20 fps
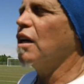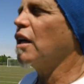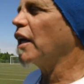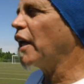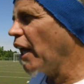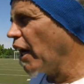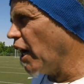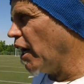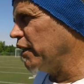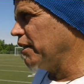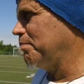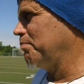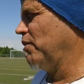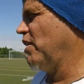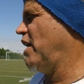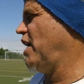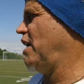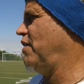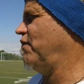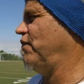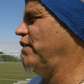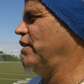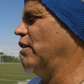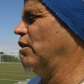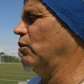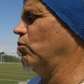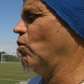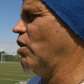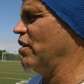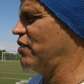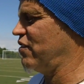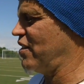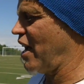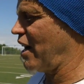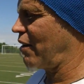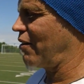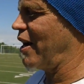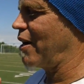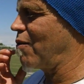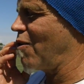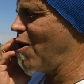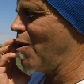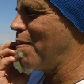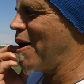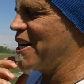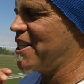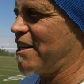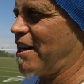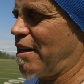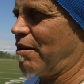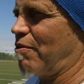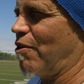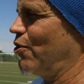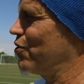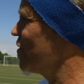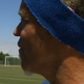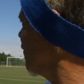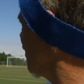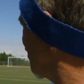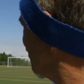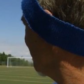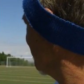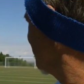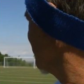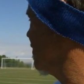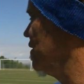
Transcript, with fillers: Get on the playing field. What's that great quote by Teddy Roosevelt?